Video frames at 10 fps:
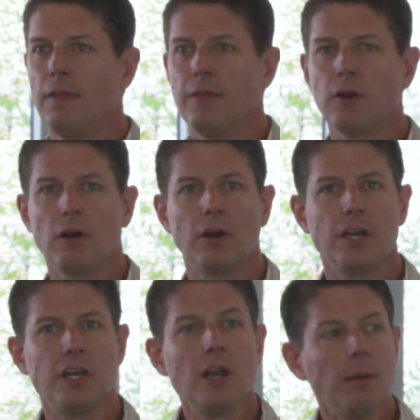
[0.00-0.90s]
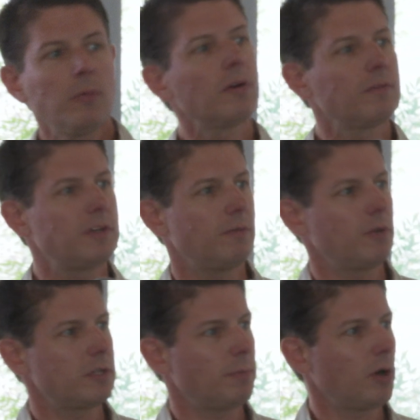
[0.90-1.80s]
there are a number of
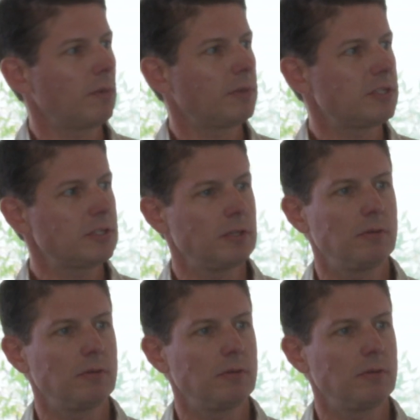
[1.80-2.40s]
different departments,